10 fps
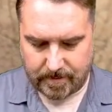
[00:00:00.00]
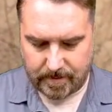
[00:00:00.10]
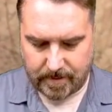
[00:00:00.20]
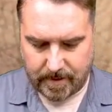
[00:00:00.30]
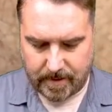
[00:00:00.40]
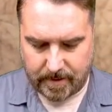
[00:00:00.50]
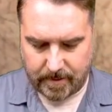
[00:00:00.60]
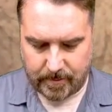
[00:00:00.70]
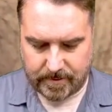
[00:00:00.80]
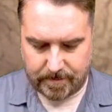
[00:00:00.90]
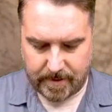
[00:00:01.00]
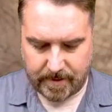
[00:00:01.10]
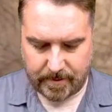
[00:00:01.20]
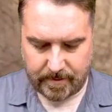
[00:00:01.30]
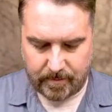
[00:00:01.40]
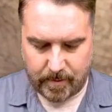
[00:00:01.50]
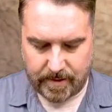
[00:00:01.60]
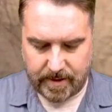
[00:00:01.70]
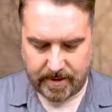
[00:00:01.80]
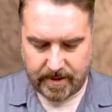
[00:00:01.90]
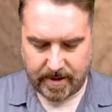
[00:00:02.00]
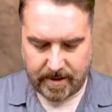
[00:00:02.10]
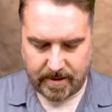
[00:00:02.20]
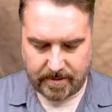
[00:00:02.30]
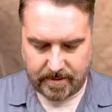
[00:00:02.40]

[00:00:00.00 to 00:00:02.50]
Yeah, Ghost Spider, $1.99,